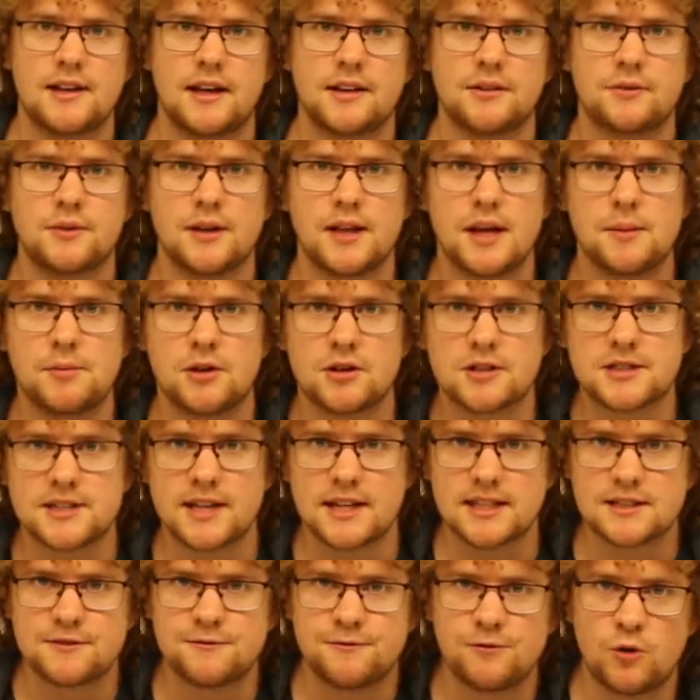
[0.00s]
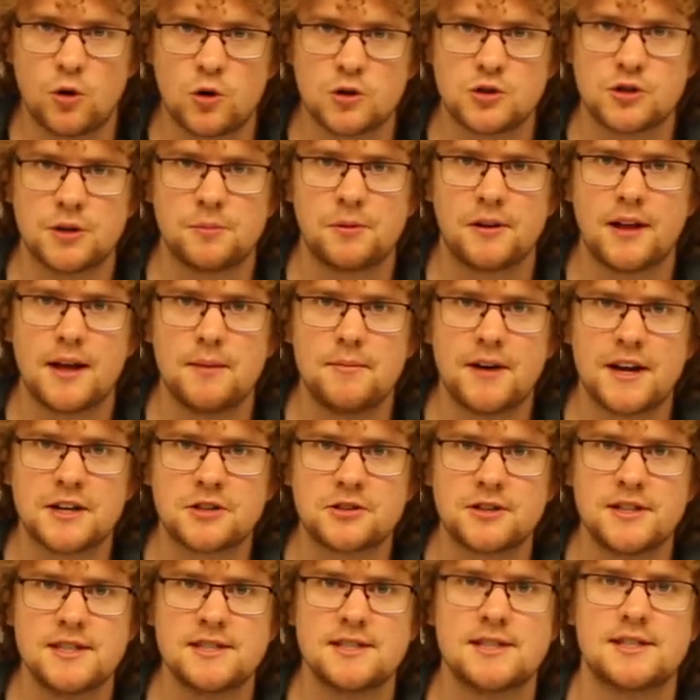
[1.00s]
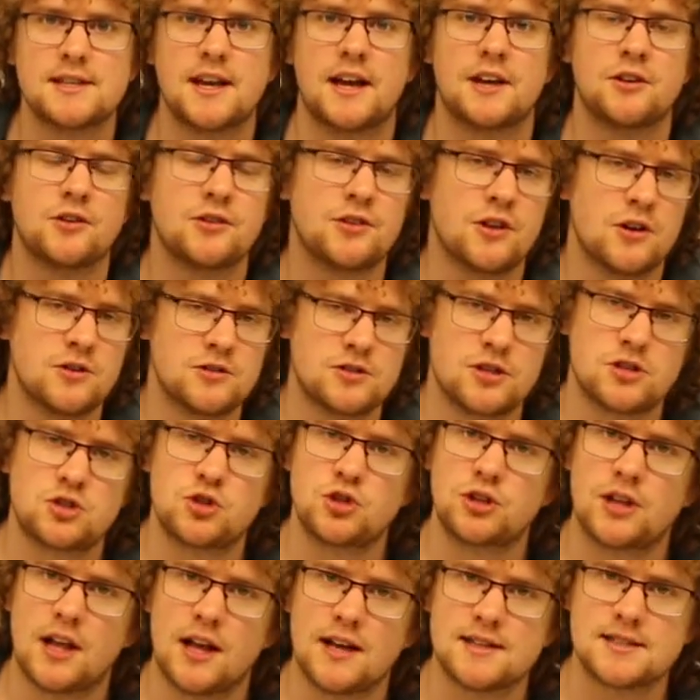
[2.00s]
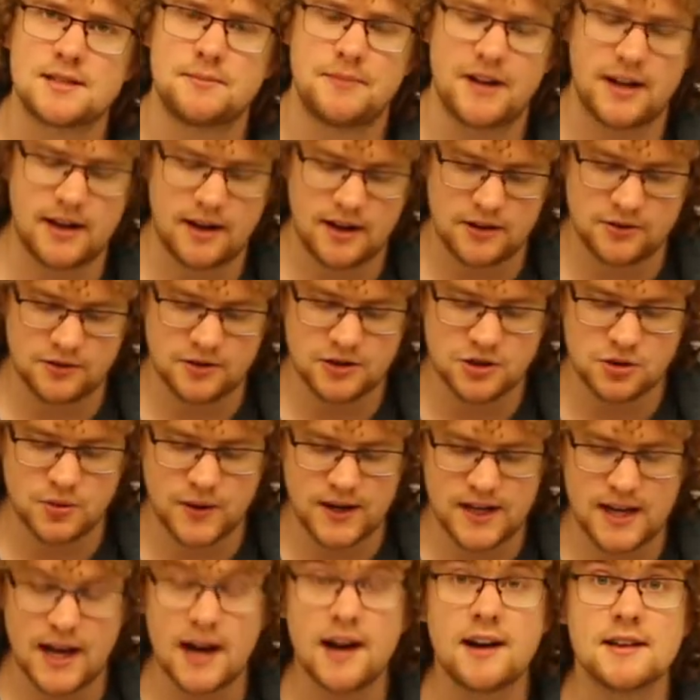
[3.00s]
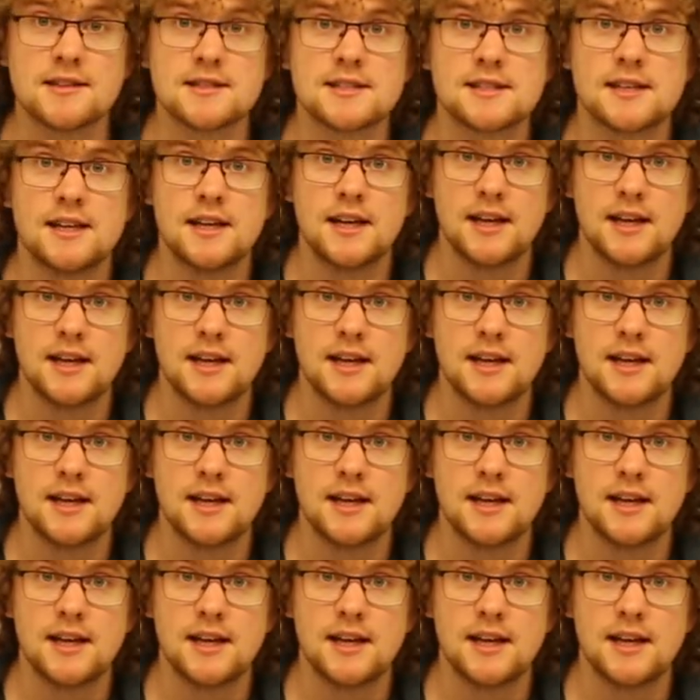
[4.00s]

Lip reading: Now the relay box takes 4 AAA batteries, and on those it should last about 120 hours.